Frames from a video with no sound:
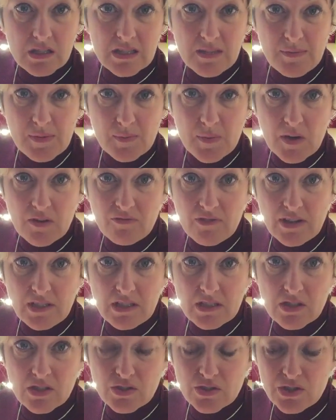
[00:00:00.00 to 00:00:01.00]
Slim and Well friendly
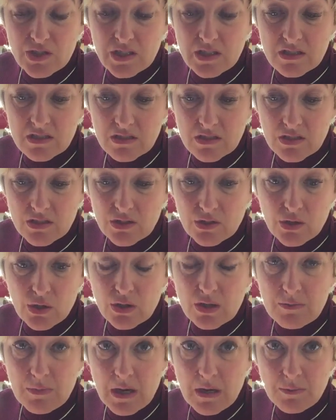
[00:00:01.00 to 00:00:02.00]
sausages,
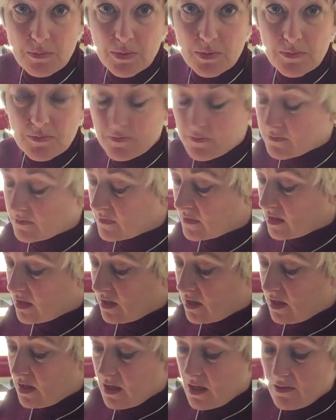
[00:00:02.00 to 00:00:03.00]
cook them up.
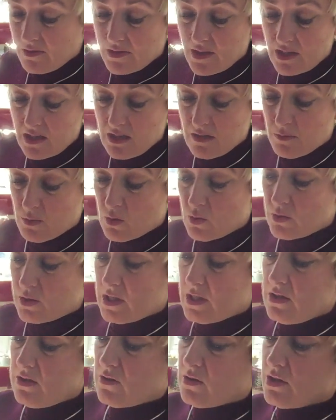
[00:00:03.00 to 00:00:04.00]
Then in the
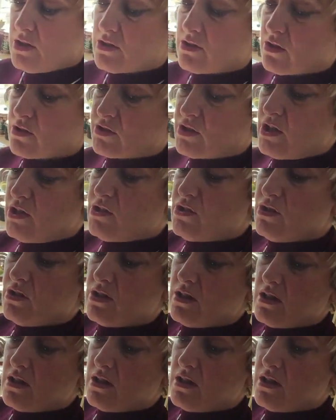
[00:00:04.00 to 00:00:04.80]
morning, you've got your sausage,